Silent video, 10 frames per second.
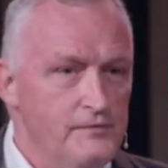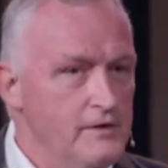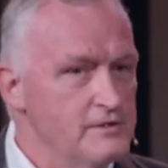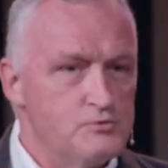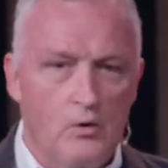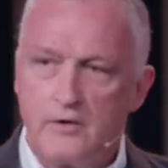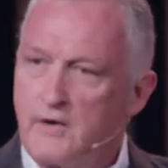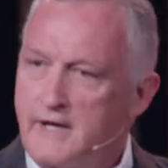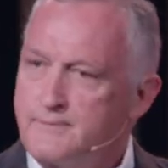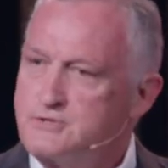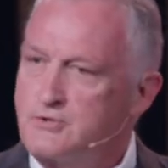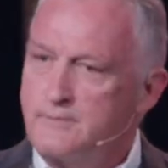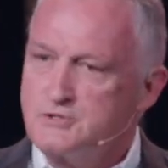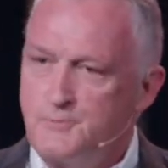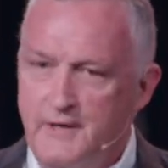You can just walk right up to
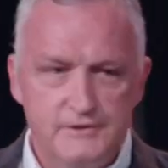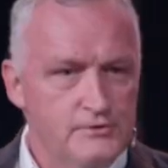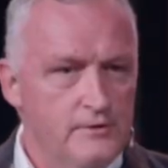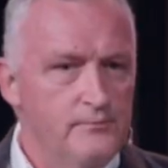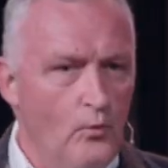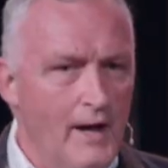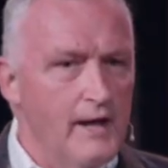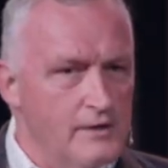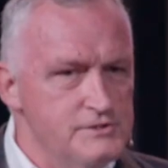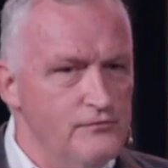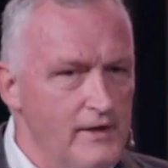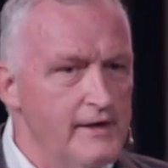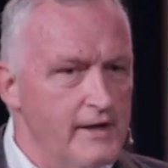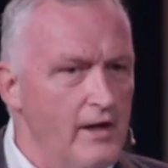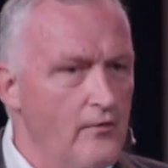them and speak to them. Why? Because you've
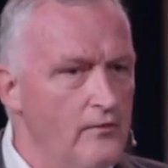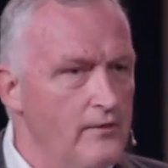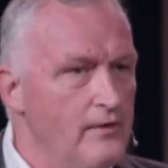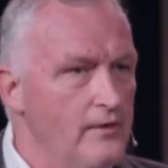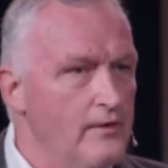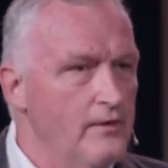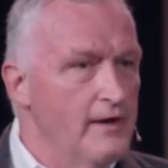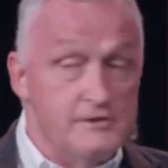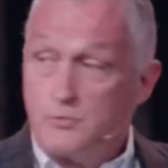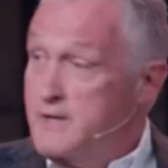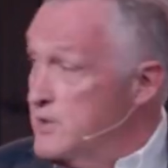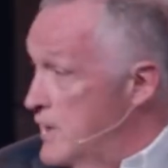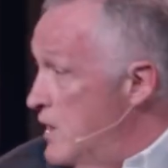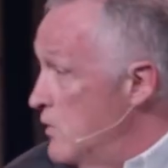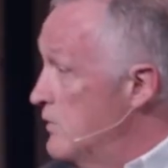let it go. That's the way you
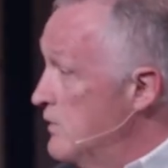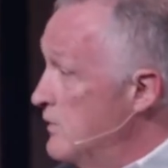know.